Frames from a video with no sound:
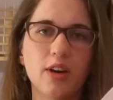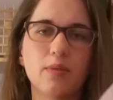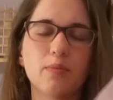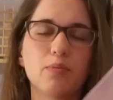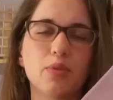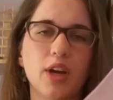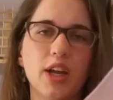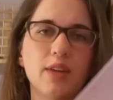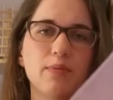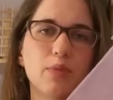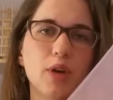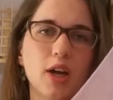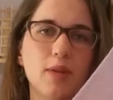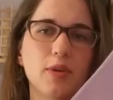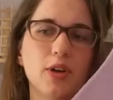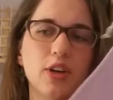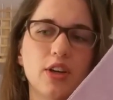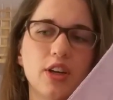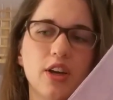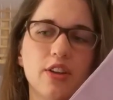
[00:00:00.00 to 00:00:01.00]
bright
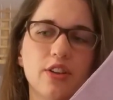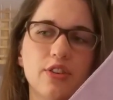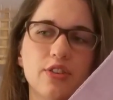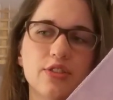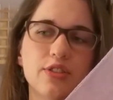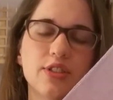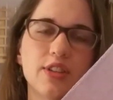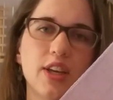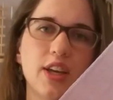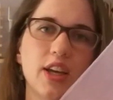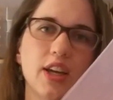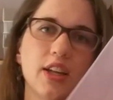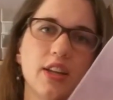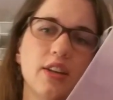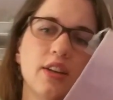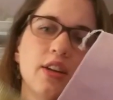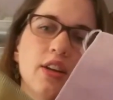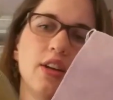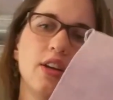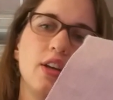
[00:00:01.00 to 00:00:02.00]
primary colors, and